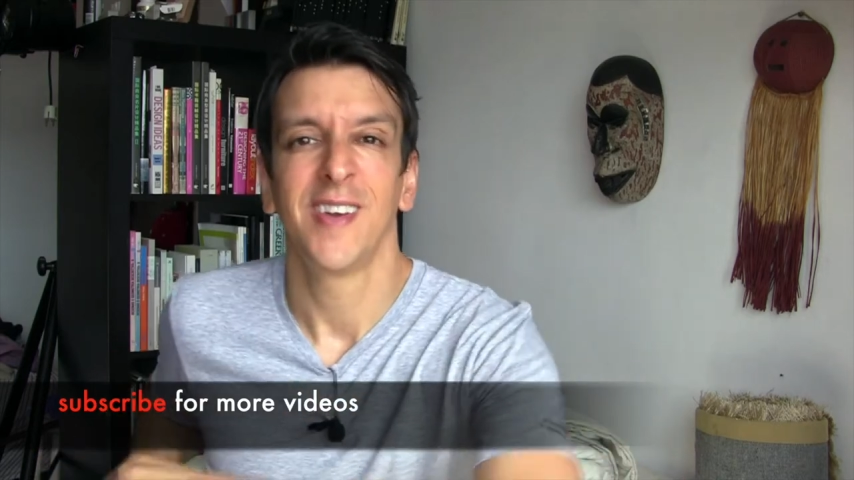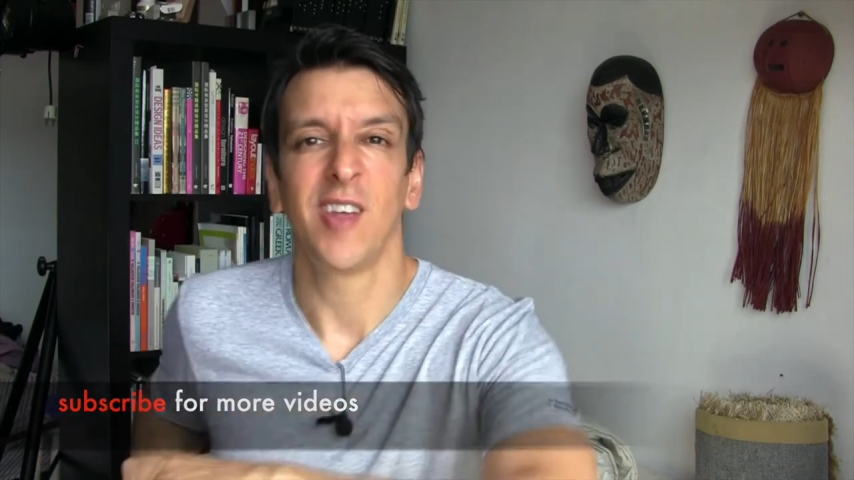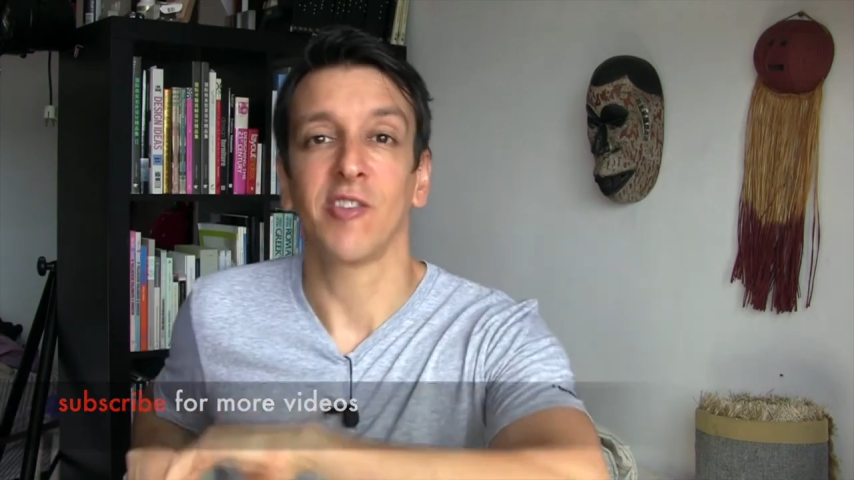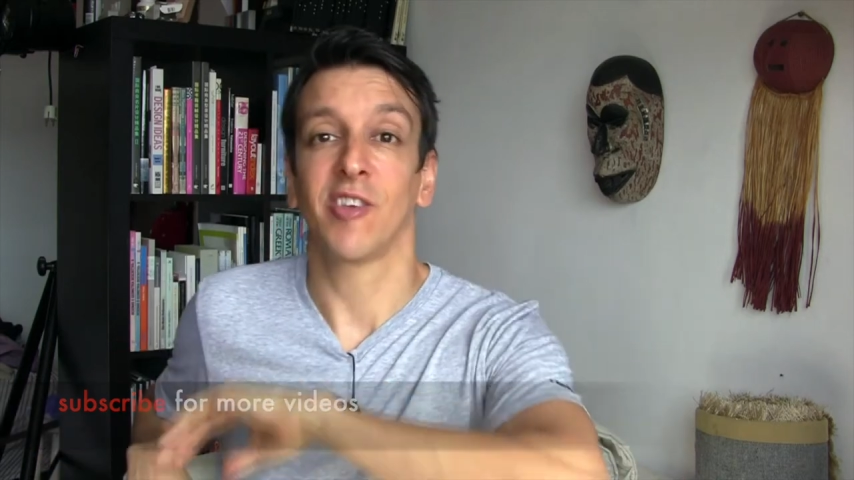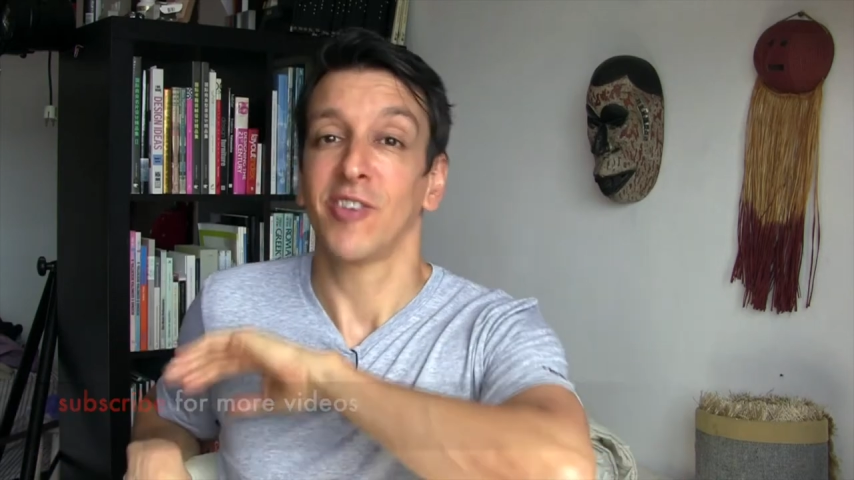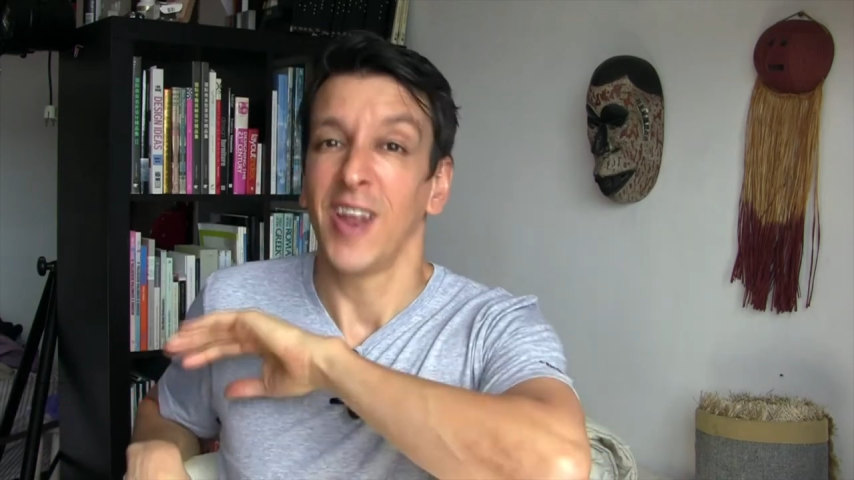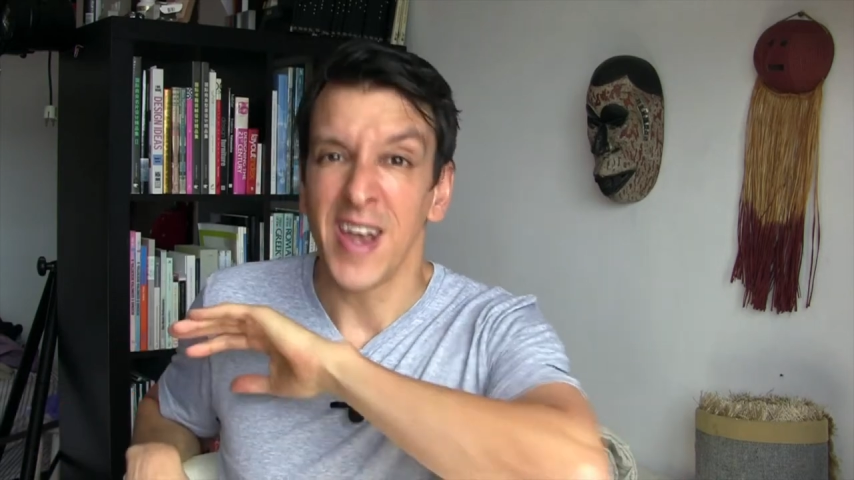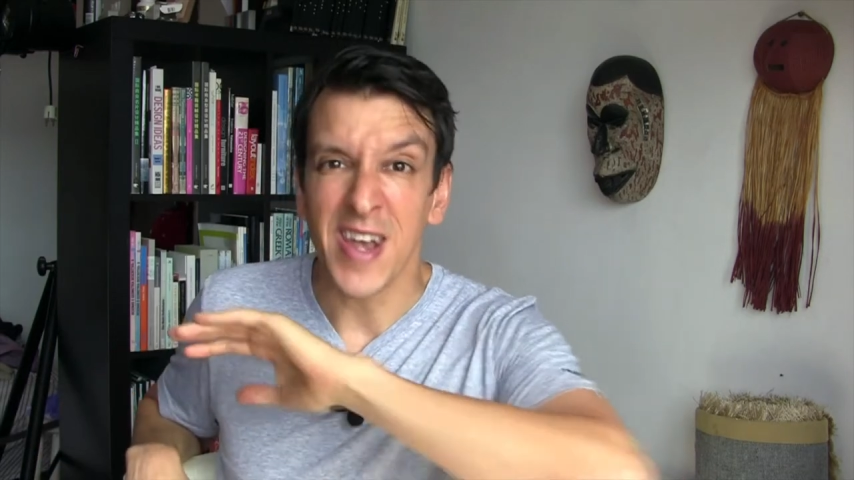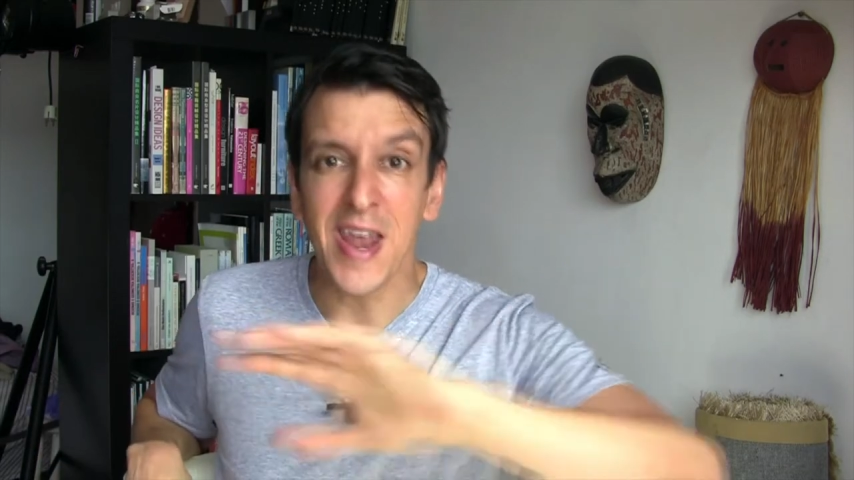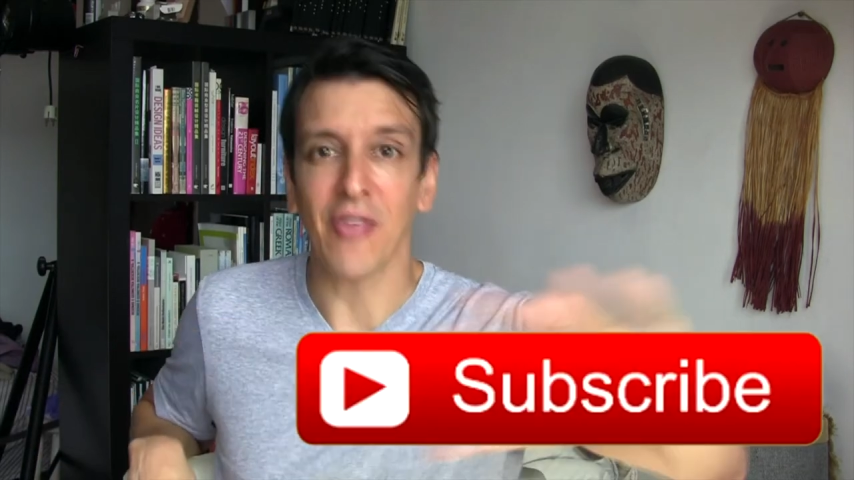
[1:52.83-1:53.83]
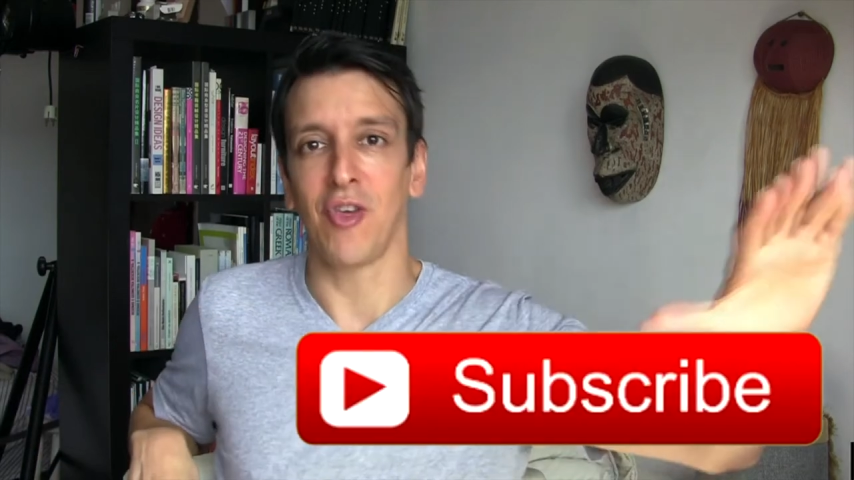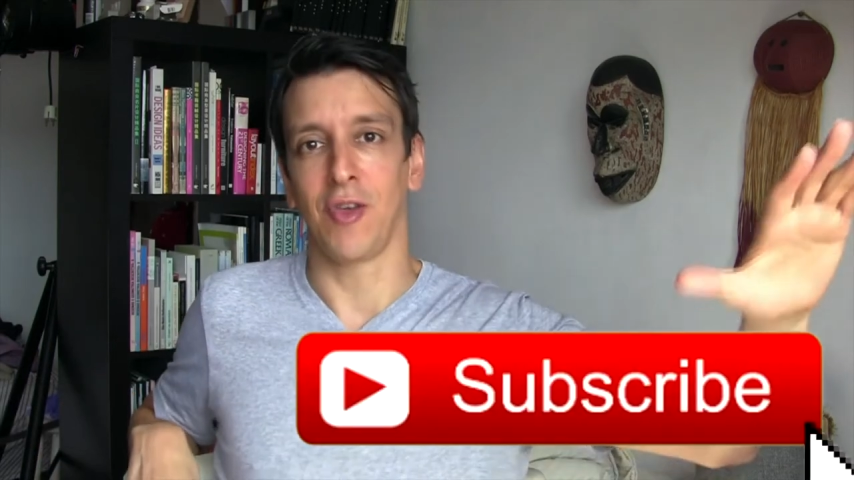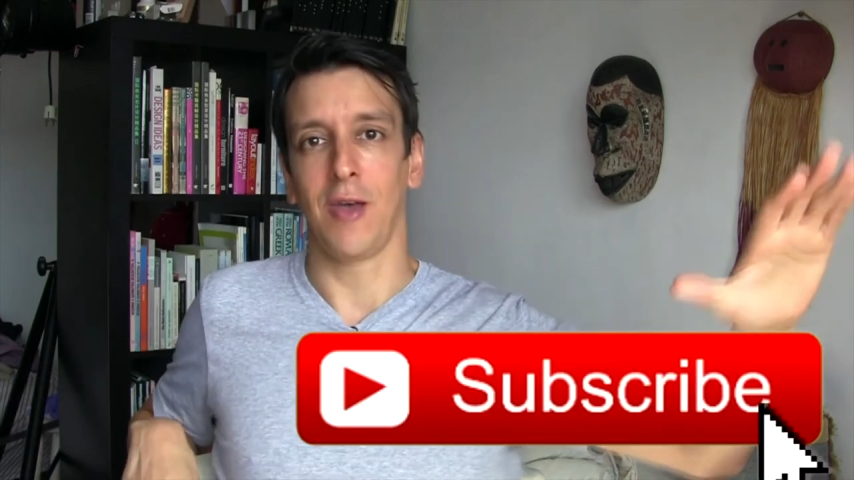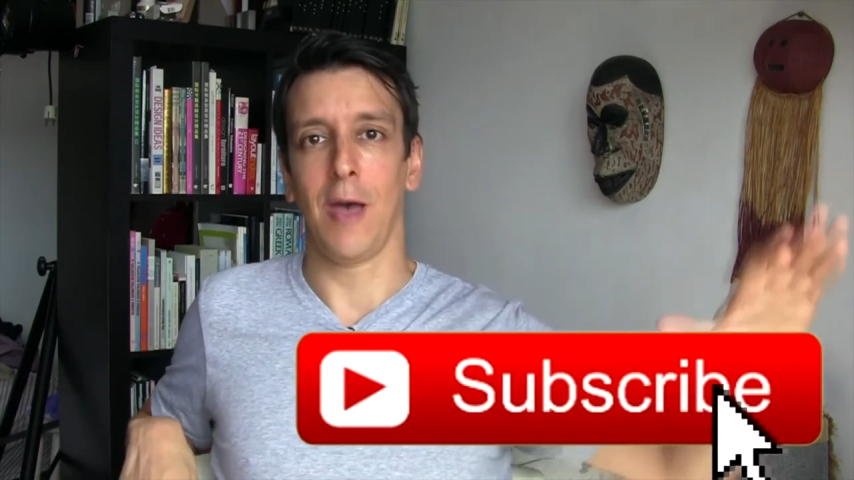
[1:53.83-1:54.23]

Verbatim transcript: tells us nothing